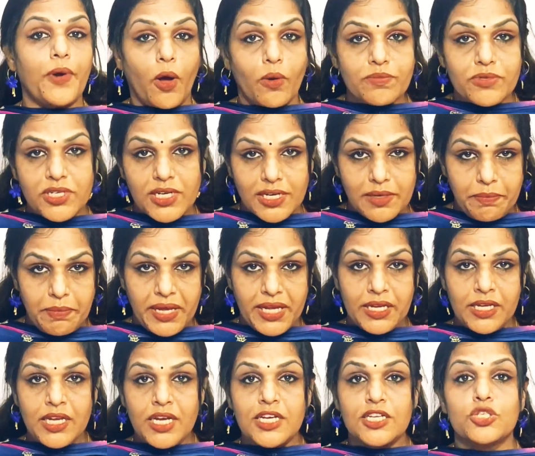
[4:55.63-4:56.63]
prompted
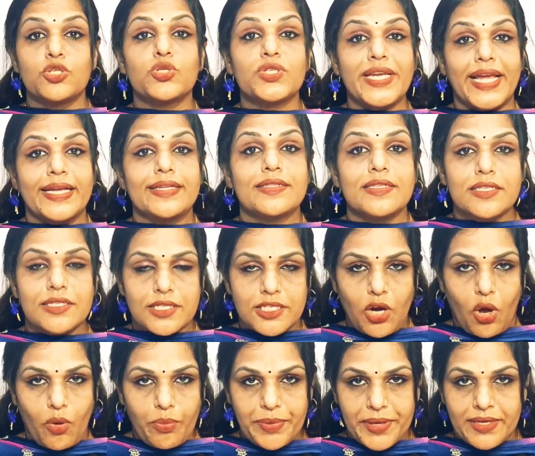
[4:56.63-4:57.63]
me to take this
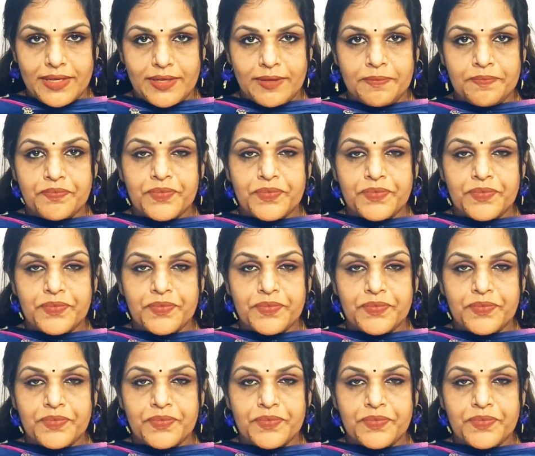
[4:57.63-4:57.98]
topic.